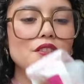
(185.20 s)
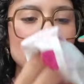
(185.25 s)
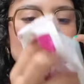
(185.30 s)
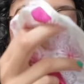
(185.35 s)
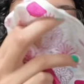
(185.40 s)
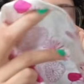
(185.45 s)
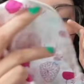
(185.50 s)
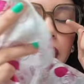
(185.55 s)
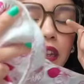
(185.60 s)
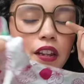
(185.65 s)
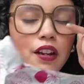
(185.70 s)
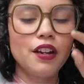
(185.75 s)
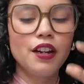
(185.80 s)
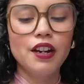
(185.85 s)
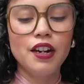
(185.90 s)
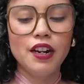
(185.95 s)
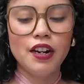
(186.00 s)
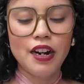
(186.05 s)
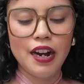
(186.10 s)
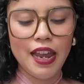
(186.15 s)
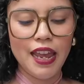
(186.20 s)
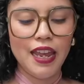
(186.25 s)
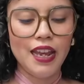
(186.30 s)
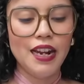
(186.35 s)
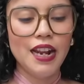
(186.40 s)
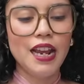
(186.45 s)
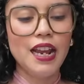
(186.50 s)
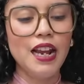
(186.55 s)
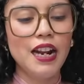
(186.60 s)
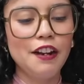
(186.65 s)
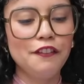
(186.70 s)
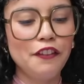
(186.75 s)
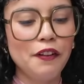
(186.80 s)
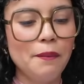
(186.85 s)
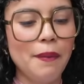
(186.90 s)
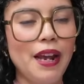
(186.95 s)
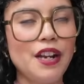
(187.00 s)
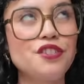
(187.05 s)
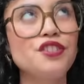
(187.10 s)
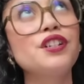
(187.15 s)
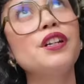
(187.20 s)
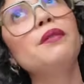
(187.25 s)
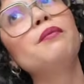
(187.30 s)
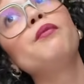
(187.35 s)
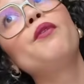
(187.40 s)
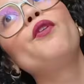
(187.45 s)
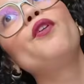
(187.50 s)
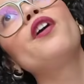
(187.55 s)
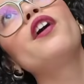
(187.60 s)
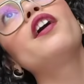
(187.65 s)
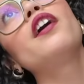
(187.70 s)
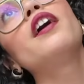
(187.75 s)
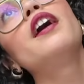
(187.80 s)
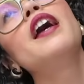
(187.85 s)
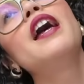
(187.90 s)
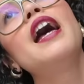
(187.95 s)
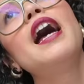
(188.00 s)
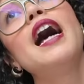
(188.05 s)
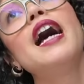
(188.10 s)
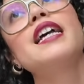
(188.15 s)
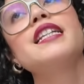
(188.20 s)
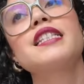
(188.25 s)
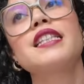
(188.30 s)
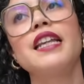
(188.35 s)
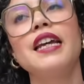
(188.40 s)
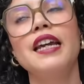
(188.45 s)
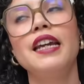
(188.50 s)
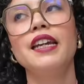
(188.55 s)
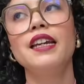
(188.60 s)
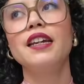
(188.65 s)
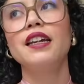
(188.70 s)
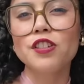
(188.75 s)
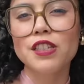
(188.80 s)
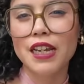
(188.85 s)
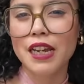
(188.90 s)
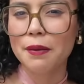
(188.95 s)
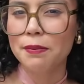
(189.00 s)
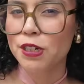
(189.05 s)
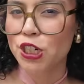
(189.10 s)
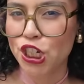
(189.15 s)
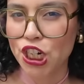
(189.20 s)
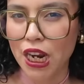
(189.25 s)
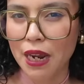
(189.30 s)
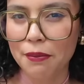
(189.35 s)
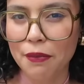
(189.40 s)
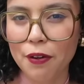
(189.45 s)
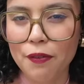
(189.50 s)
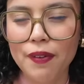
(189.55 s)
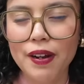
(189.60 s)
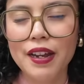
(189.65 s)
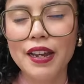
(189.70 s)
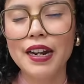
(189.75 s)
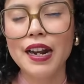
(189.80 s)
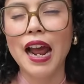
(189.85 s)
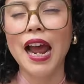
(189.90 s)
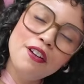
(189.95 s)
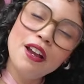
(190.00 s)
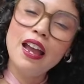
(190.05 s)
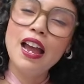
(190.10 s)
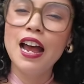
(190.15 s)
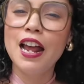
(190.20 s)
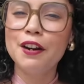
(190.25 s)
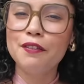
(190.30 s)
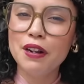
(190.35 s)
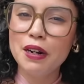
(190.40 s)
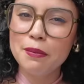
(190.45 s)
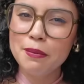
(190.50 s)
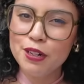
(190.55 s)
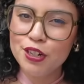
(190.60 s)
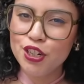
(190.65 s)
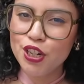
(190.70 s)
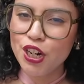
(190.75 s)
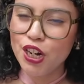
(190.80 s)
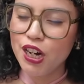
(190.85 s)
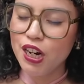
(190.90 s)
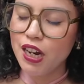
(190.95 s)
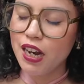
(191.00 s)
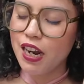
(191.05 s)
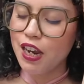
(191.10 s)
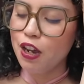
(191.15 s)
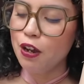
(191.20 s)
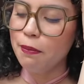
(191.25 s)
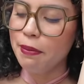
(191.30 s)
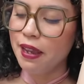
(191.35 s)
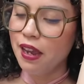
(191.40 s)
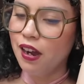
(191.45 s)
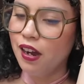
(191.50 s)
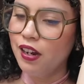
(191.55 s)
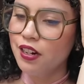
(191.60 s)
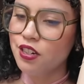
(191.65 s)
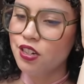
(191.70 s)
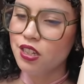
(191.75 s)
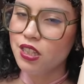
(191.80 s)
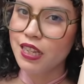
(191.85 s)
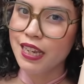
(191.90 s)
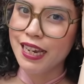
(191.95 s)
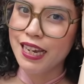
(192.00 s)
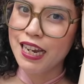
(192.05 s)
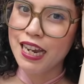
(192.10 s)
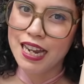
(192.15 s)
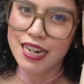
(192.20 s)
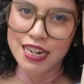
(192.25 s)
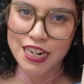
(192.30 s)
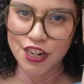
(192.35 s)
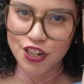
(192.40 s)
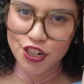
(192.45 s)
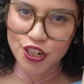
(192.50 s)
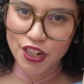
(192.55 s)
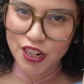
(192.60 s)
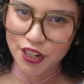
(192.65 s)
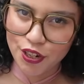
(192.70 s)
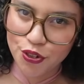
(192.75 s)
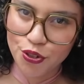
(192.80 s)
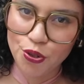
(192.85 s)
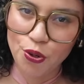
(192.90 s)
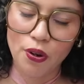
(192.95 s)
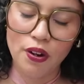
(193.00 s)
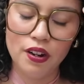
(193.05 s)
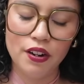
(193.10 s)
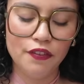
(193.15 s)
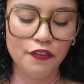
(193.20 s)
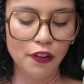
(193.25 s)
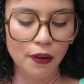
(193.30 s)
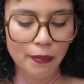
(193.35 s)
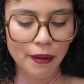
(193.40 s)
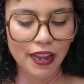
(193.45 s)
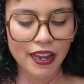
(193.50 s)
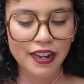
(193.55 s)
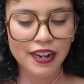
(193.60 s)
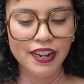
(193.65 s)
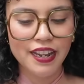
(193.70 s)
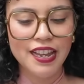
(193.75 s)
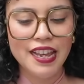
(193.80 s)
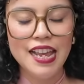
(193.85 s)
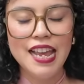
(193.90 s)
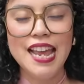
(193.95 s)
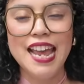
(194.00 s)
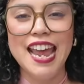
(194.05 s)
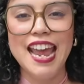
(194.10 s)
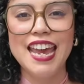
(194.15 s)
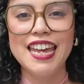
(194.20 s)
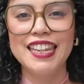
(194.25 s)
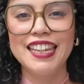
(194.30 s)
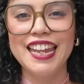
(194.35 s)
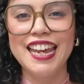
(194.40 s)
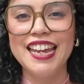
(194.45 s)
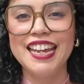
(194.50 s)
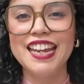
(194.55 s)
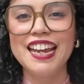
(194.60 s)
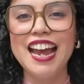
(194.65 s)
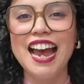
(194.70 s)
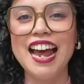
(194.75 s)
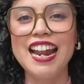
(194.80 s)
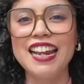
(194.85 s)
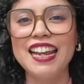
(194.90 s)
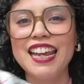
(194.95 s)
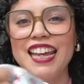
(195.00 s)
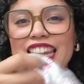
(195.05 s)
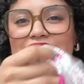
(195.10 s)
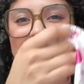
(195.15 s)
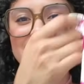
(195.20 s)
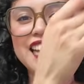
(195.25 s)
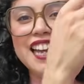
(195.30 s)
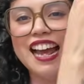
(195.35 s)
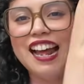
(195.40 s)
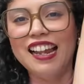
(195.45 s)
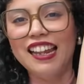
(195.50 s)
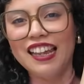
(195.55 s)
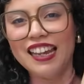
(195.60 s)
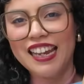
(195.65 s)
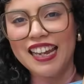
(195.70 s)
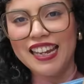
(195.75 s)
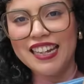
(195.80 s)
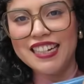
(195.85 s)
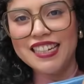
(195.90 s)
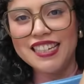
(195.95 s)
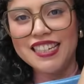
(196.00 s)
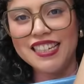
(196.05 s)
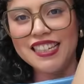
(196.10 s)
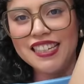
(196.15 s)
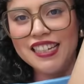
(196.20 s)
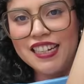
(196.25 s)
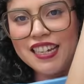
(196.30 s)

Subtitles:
this one's a little bit longer, and I kind of imagine it more as like a pajama one. I would kind of want to mature and go beyond just like a t-shirt and short for bed, and like kind of get like elegant,